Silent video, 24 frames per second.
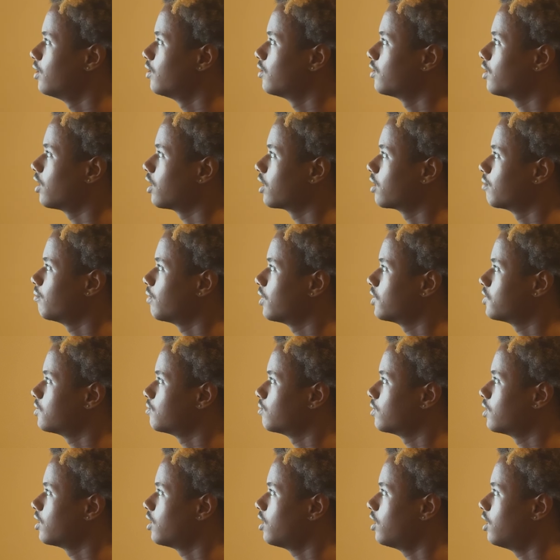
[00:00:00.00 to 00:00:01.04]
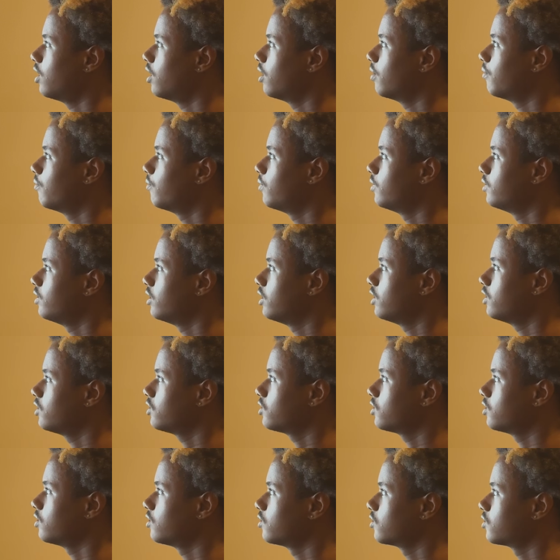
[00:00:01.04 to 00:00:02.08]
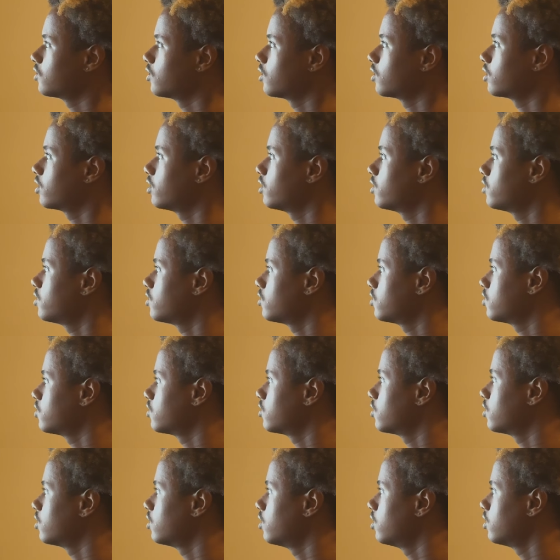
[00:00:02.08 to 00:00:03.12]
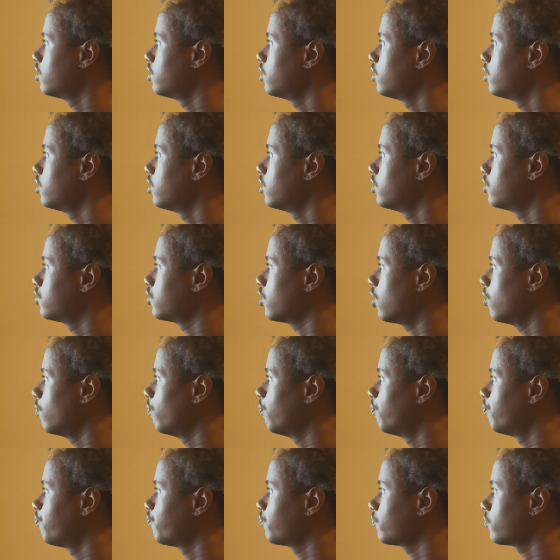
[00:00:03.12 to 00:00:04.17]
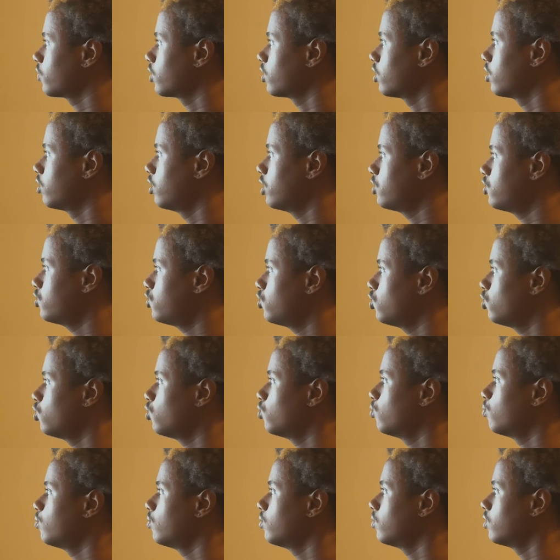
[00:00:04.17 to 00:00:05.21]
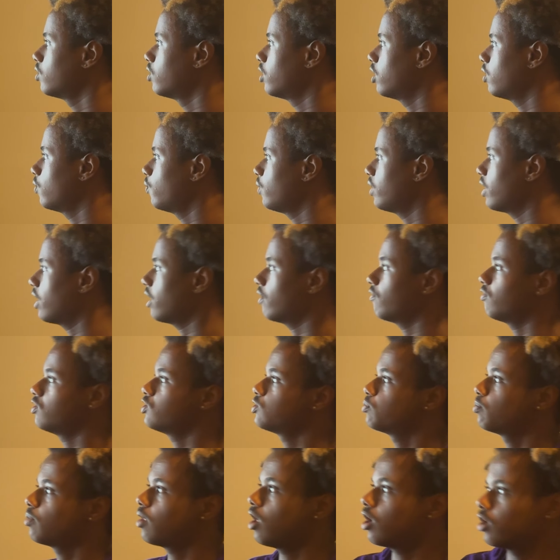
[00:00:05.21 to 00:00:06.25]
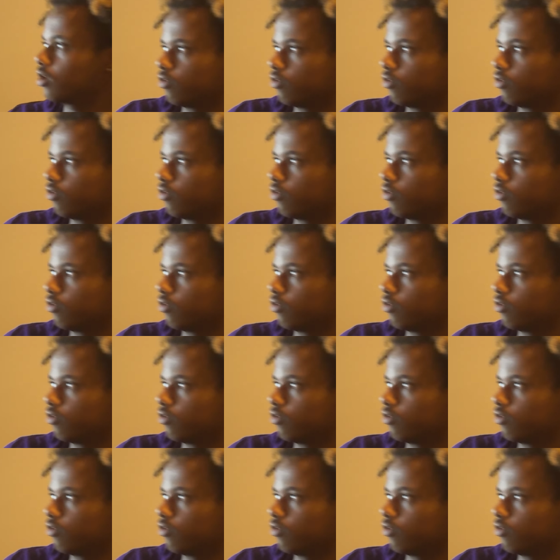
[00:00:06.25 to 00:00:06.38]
Talking about some combinational circuits. So, let's assume that we have this block